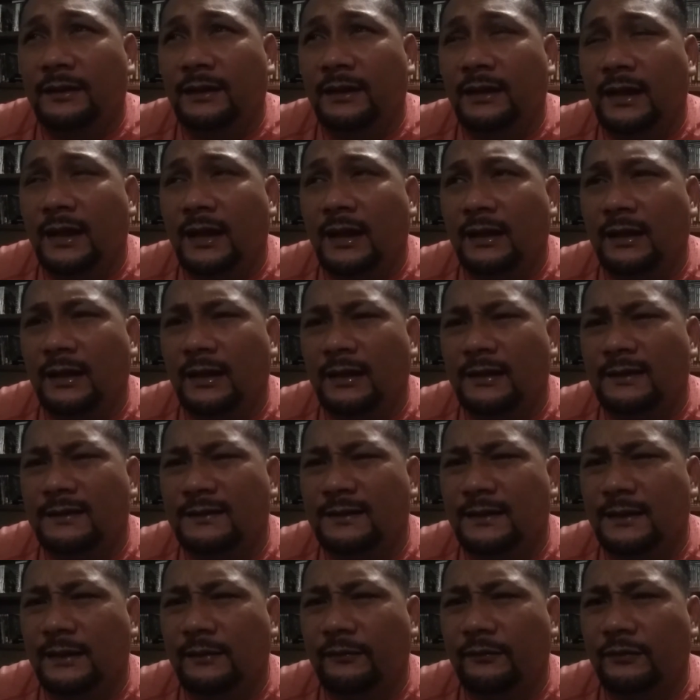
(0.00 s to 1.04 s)
DI and
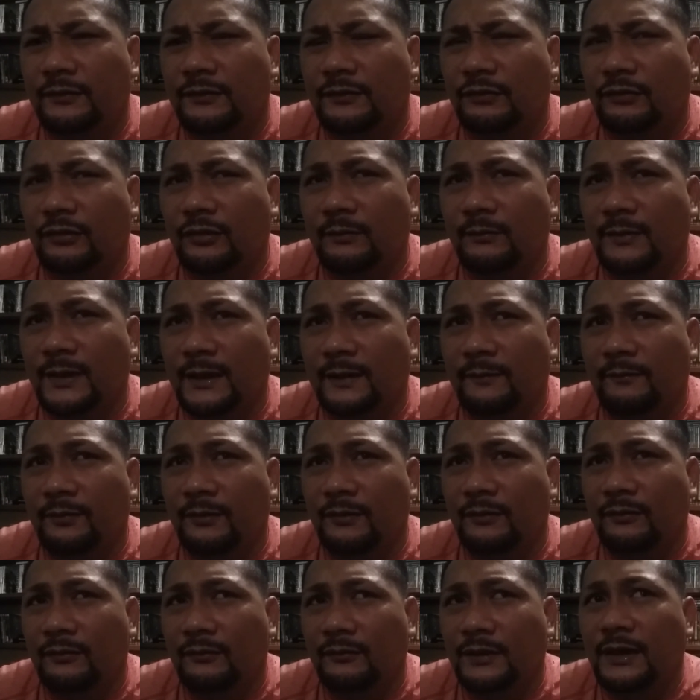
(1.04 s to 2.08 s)
Savers, or it might
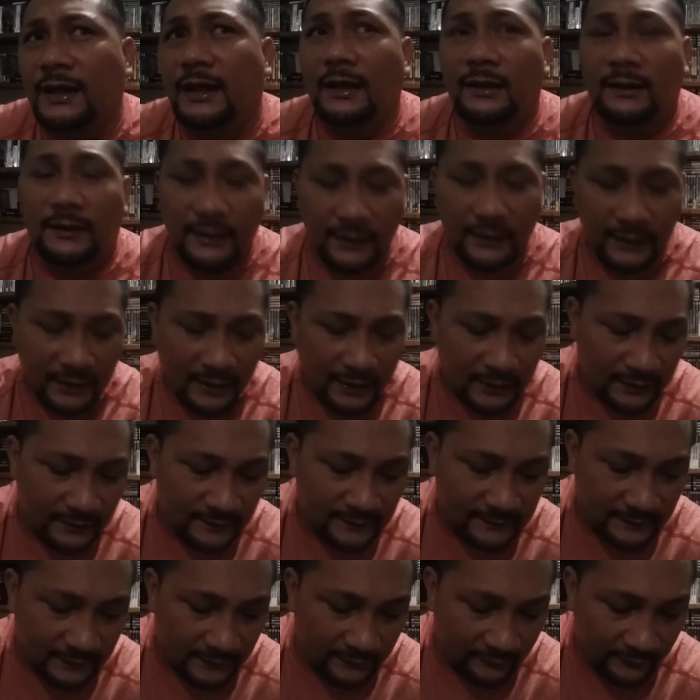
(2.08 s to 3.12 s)
have, yeah, DI and
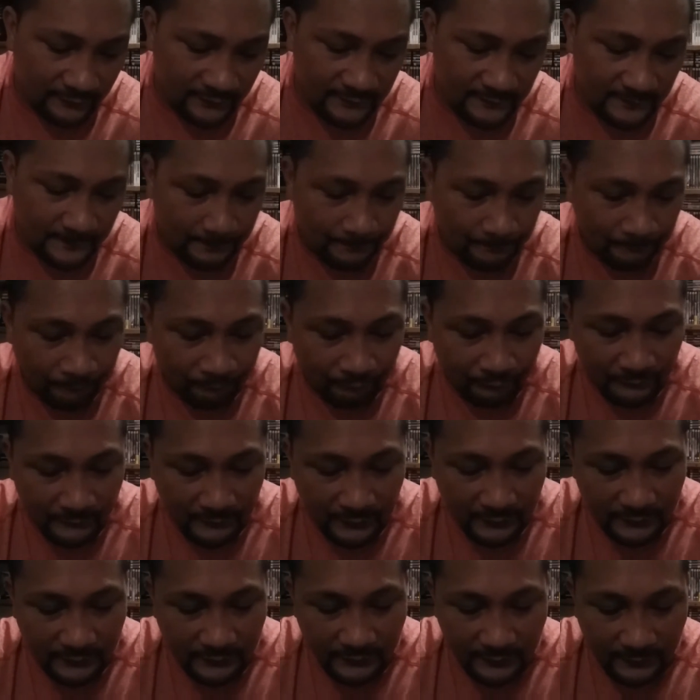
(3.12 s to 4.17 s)
Savers.
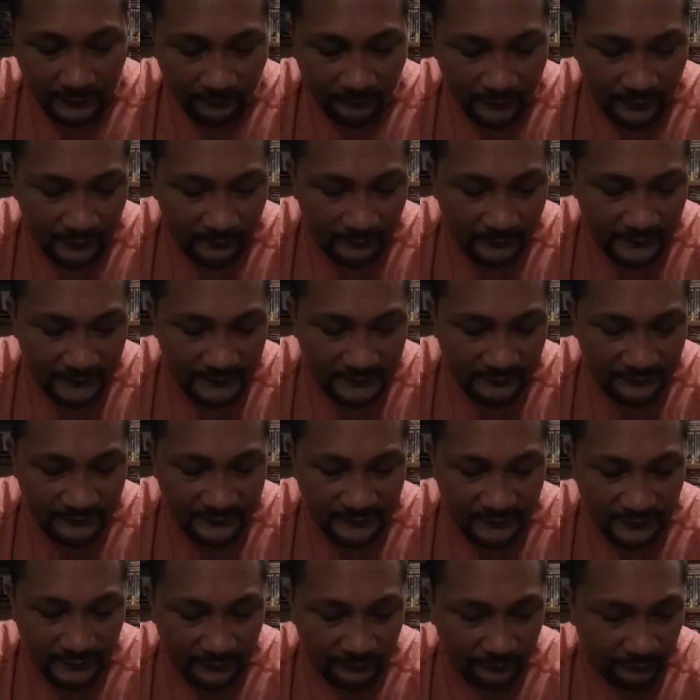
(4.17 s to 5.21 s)
And I found a mix of
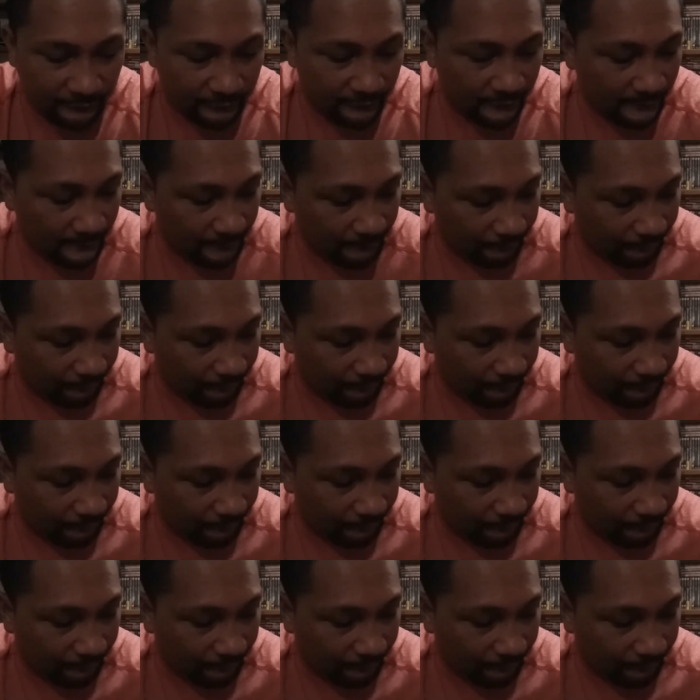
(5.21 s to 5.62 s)
stuff.